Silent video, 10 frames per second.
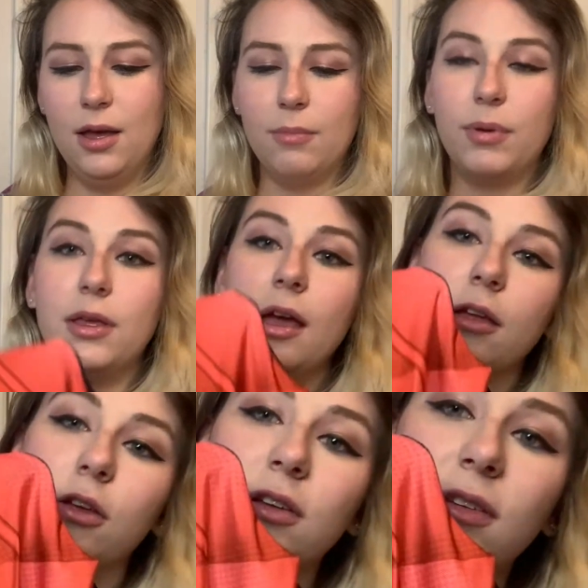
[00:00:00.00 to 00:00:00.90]
But yeah,
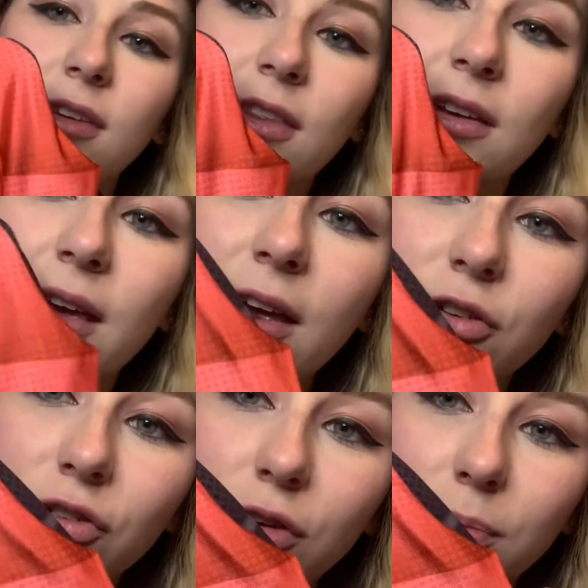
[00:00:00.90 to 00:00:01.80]
you can see the
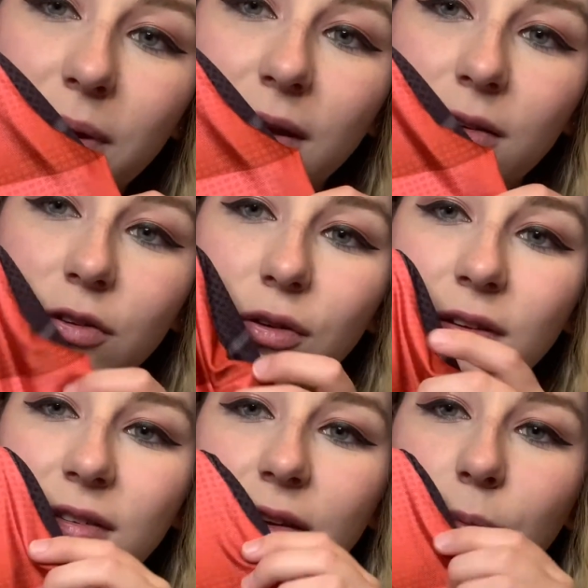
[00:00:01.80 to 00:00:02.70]
textured bits, you can
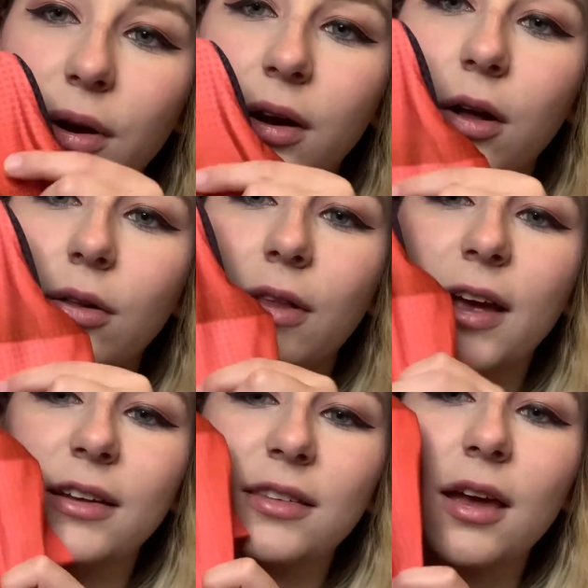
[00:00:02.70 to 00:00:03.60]
see where it all
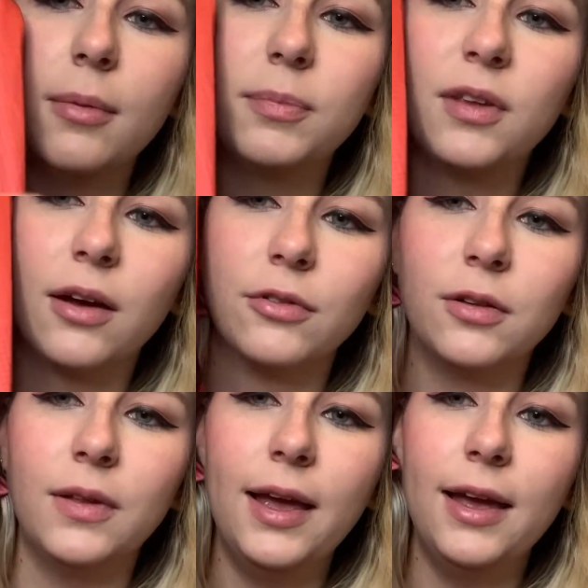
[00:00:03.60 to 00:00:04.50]
lines up down the
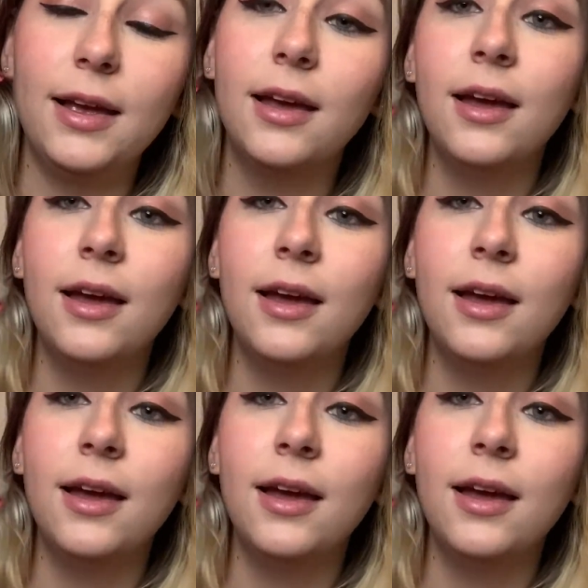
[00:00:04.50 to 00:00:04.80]
leg.